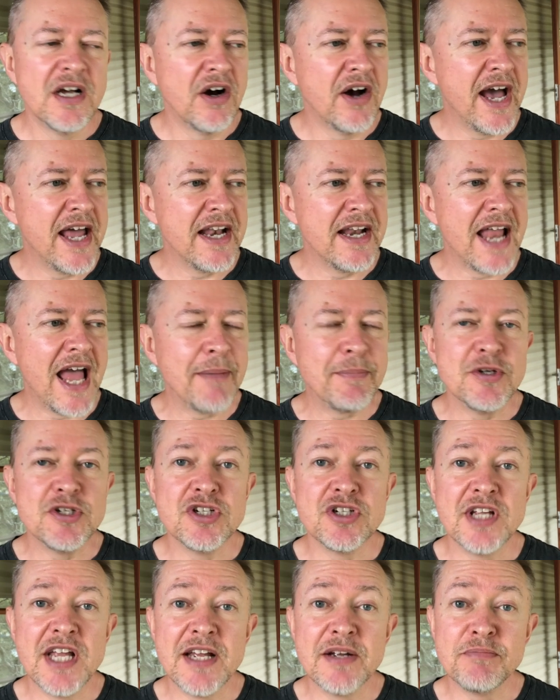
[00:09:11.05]
I had an
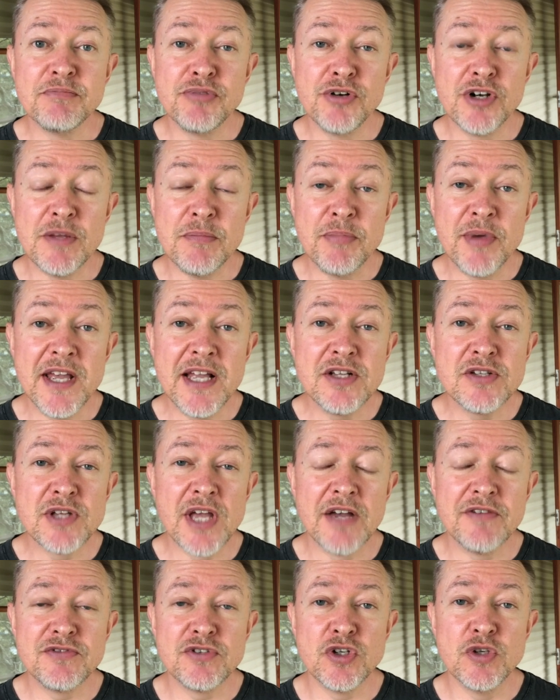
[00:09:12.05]
aperture there pretty big,
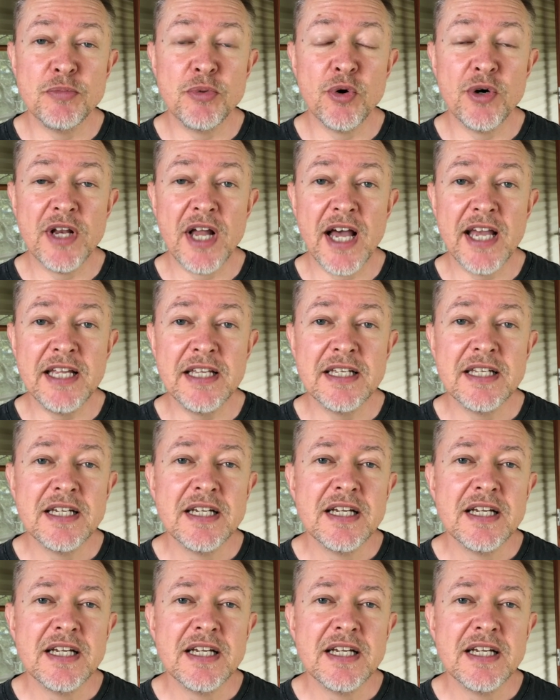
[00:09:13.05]
f2.8.